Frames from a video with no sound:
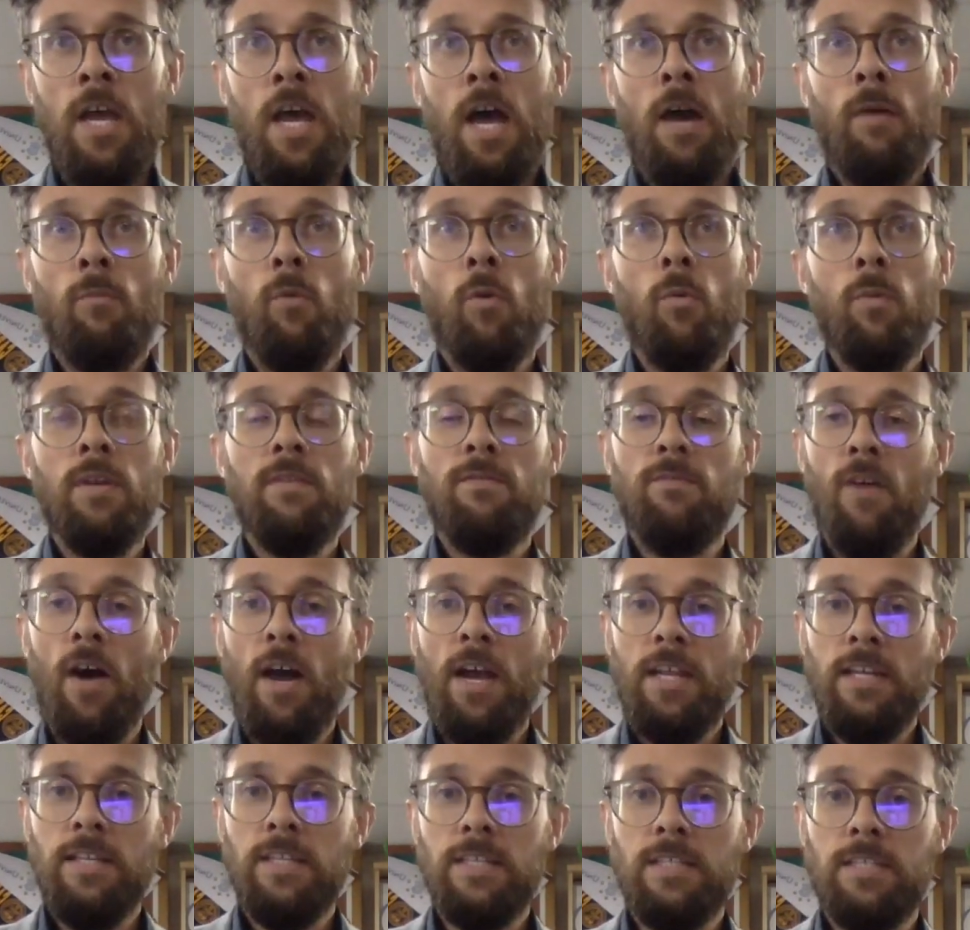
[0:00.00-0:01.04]
And what we
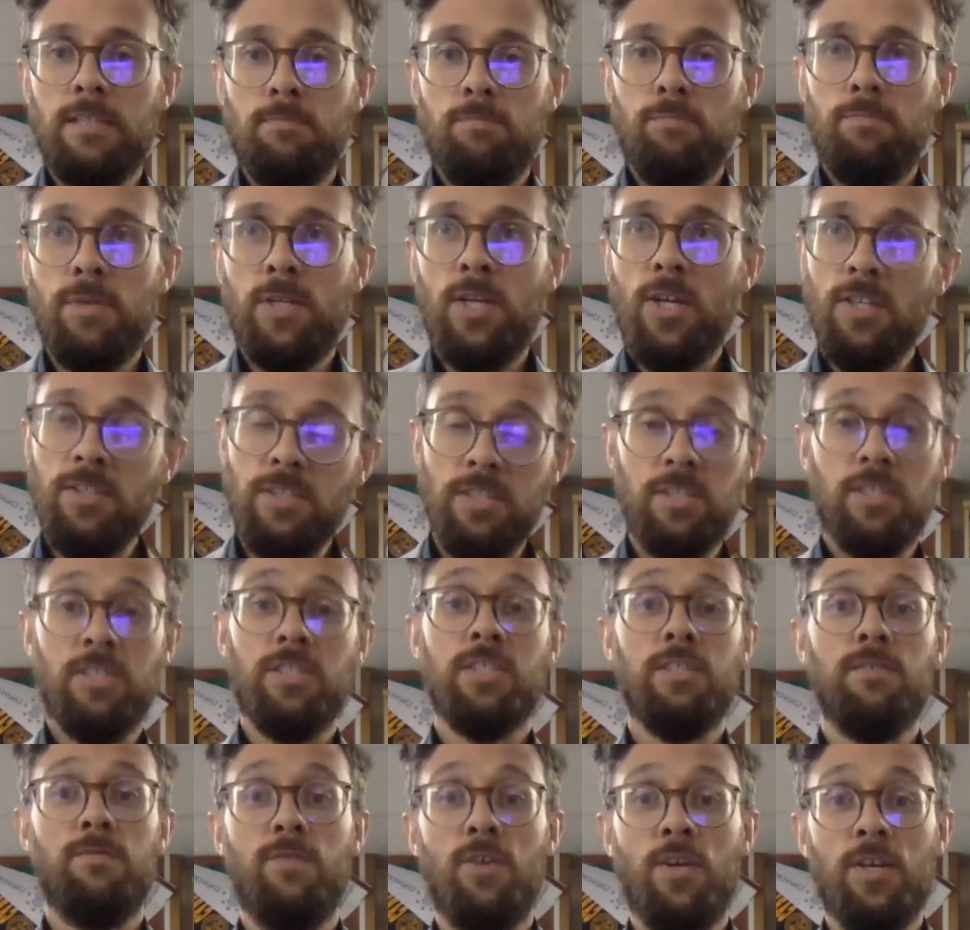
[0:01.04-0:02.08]
find is, because this is
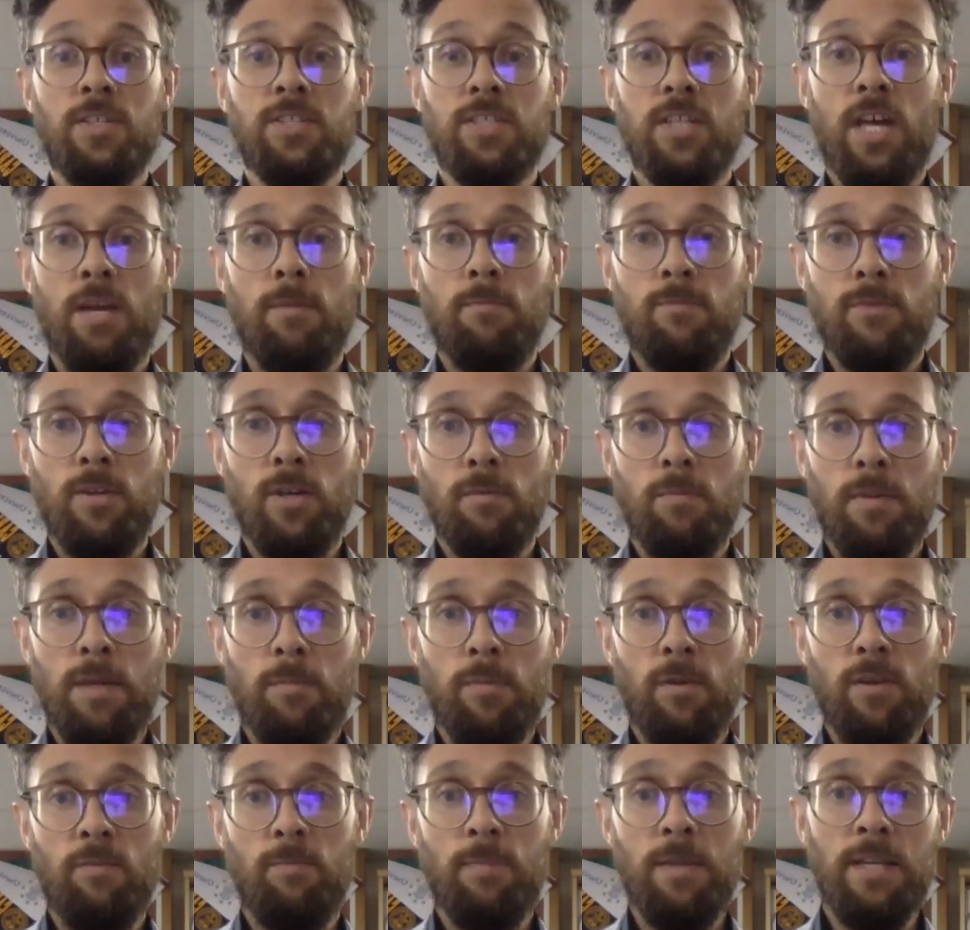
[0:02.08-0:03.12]
the first time young
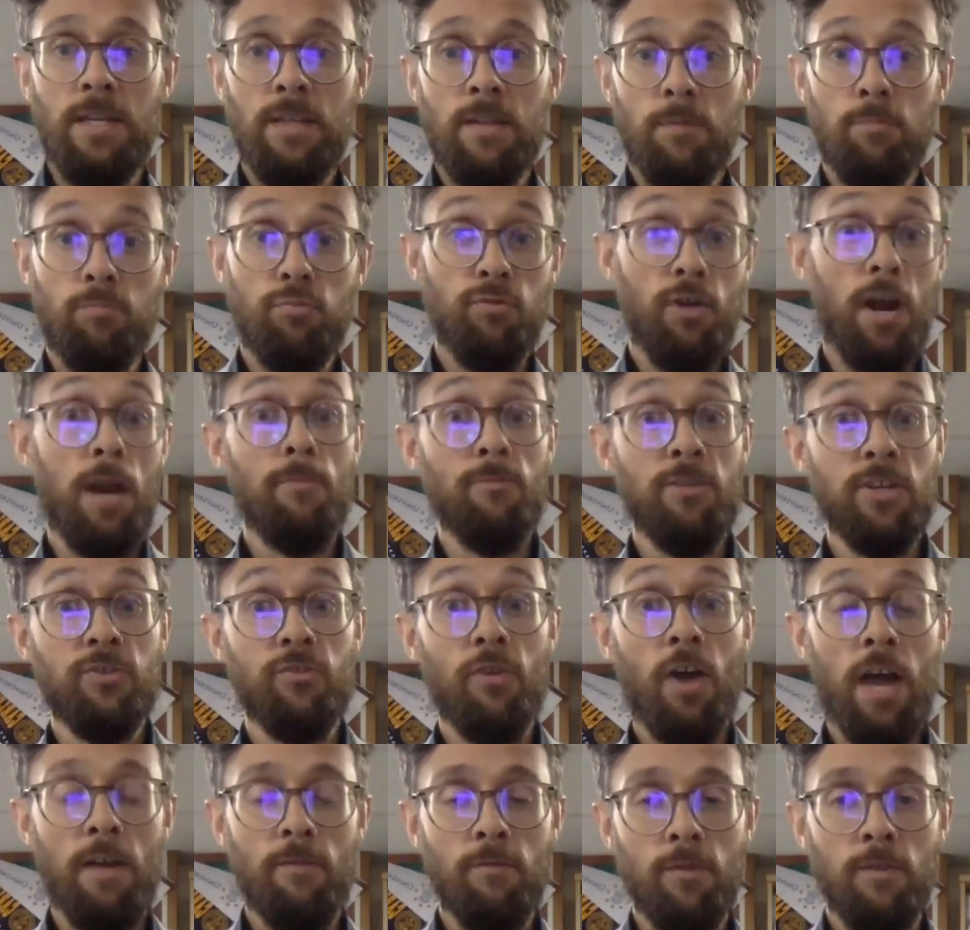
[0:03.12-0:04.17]
people have been the primary
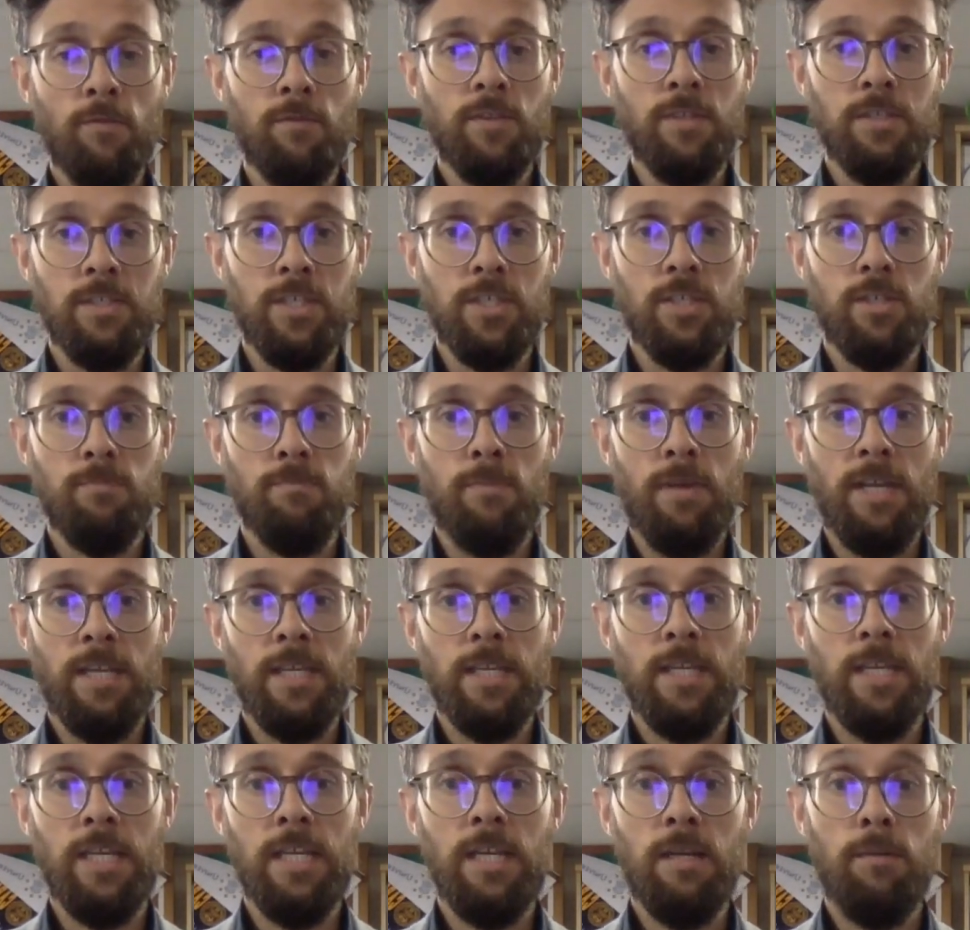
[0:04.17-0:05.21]
driver of decision
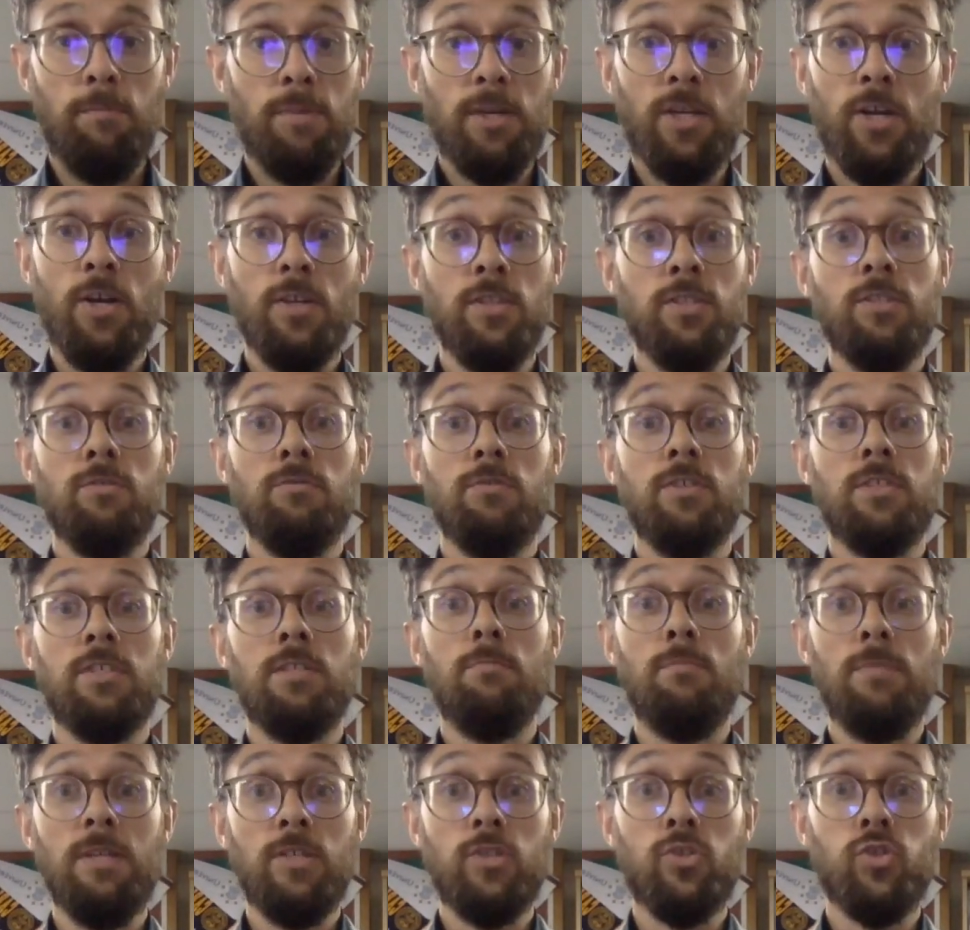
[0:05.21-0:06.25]
making, and because there is
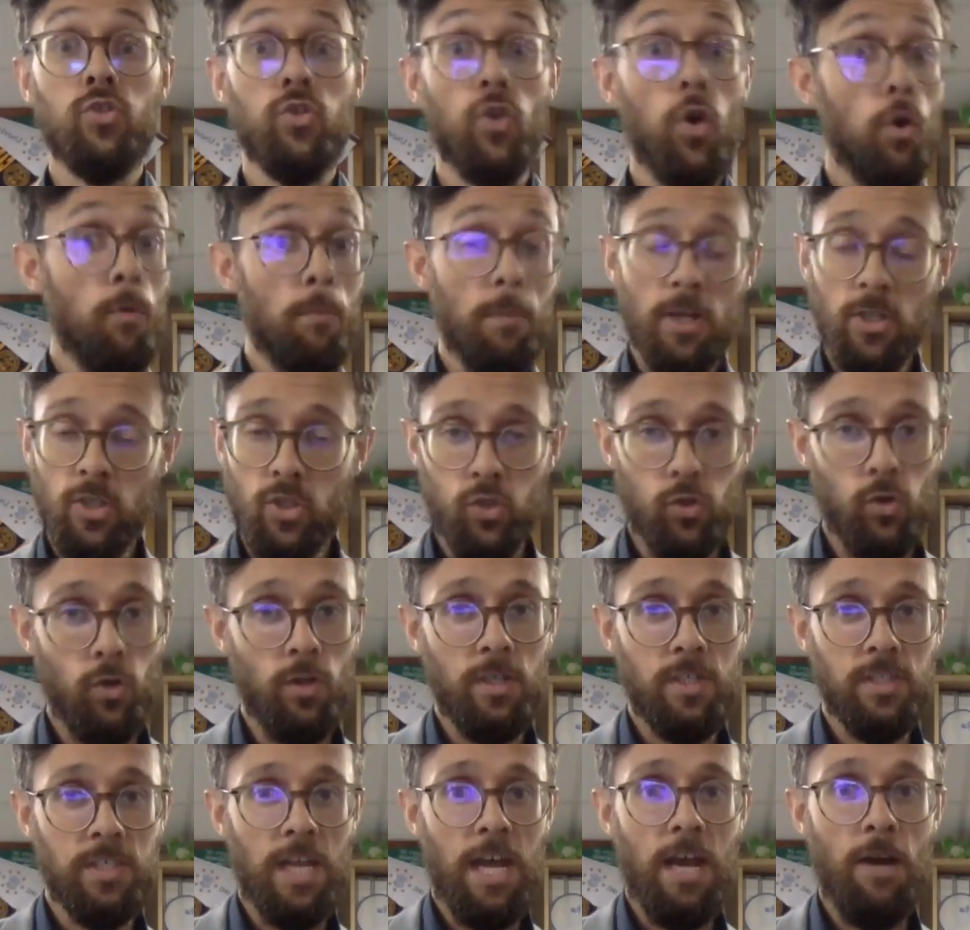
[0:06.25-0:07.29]
simply so much
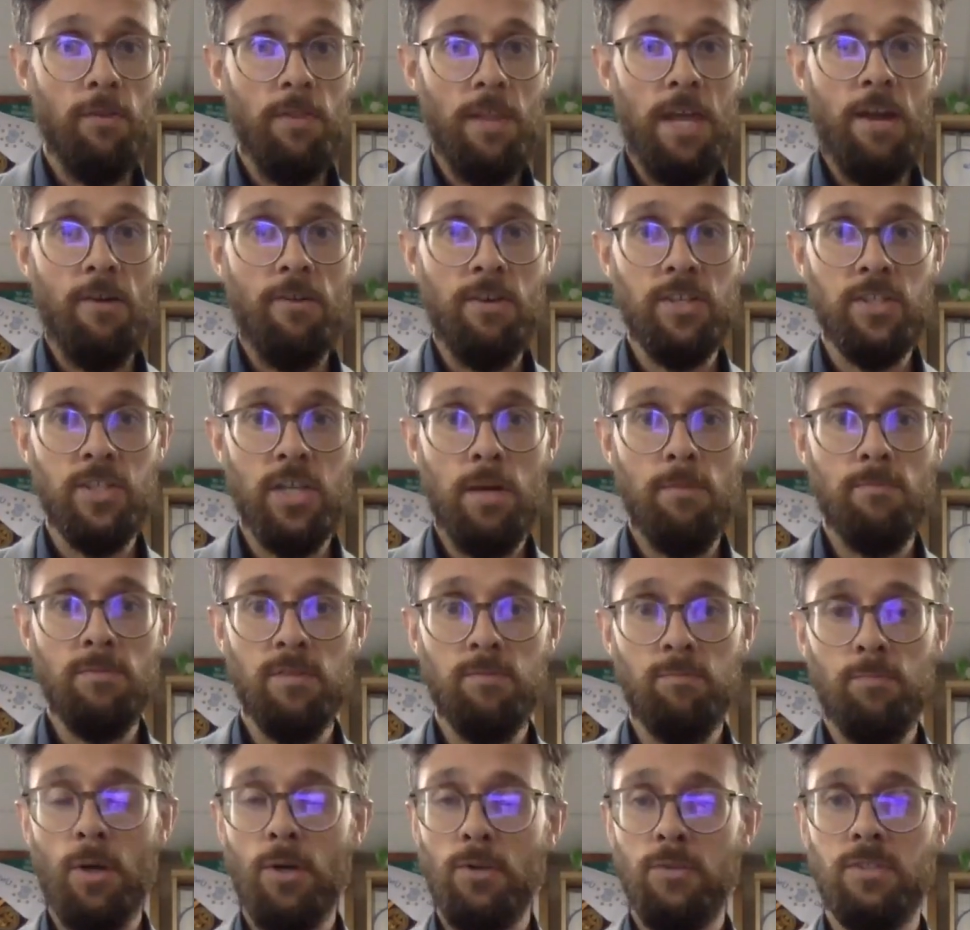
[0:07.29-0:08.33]
choice out there in terms
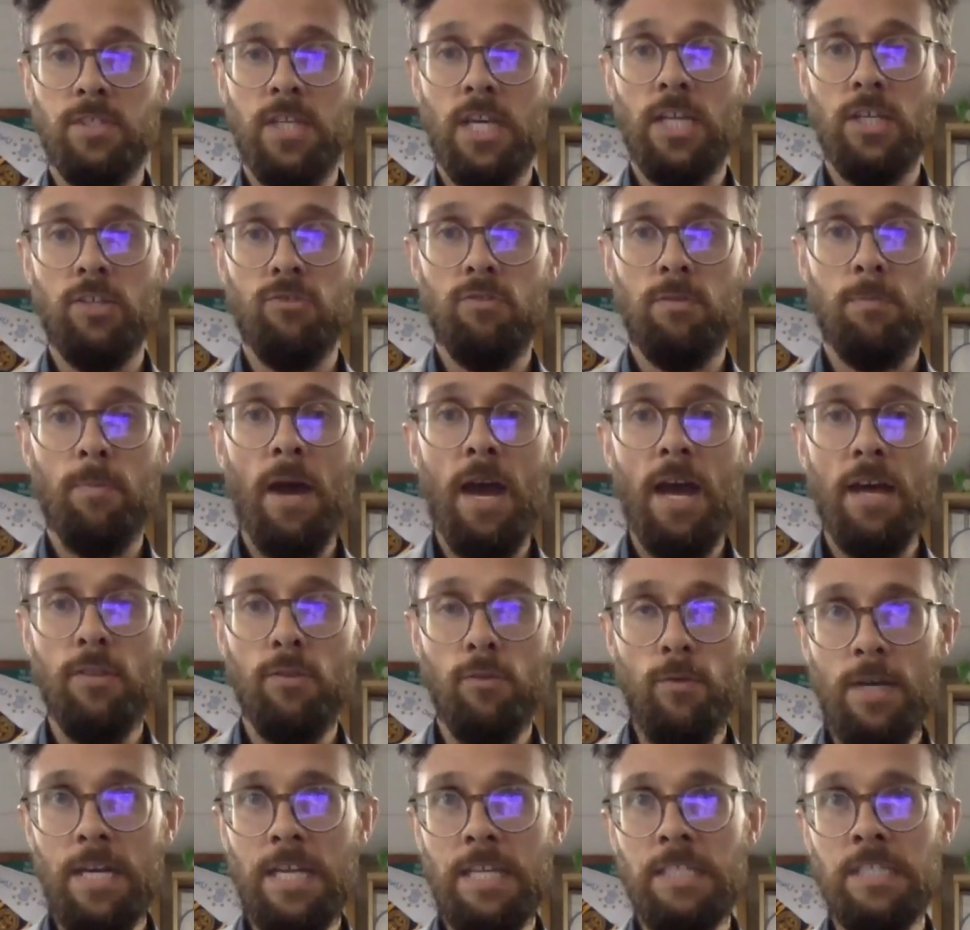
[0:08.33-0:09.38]
of post-secondary
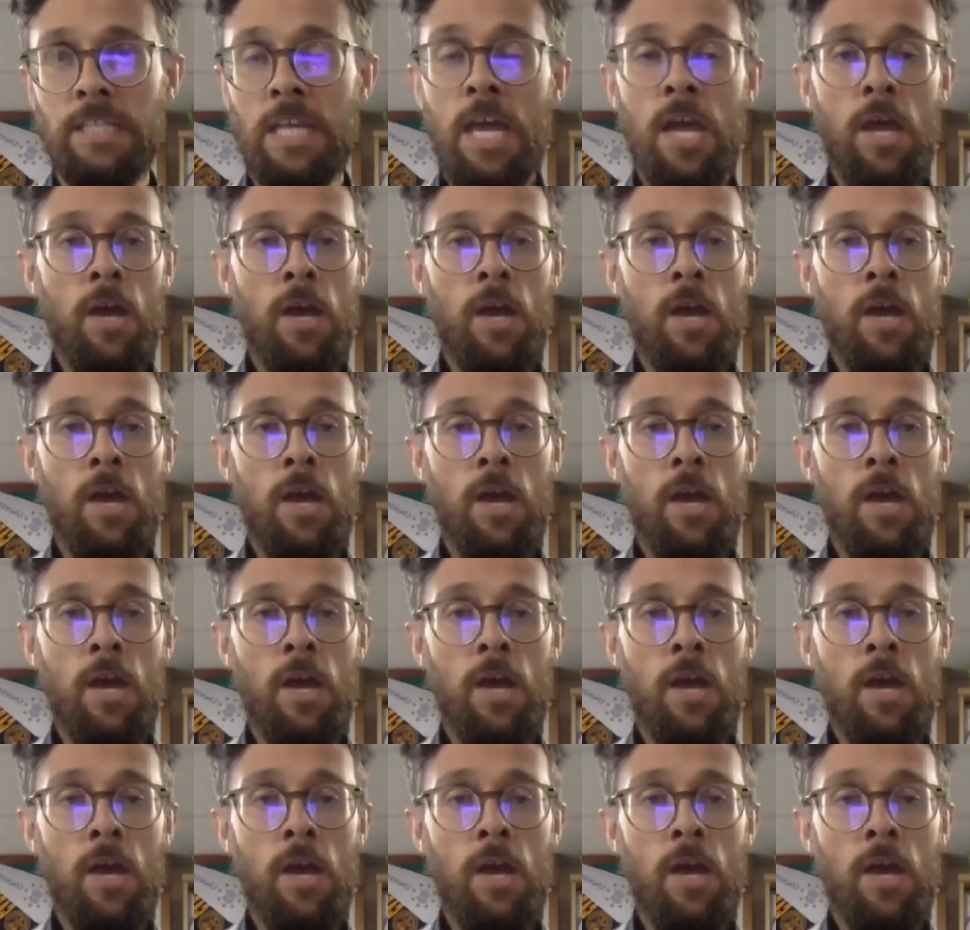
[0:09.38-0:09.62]
pathways,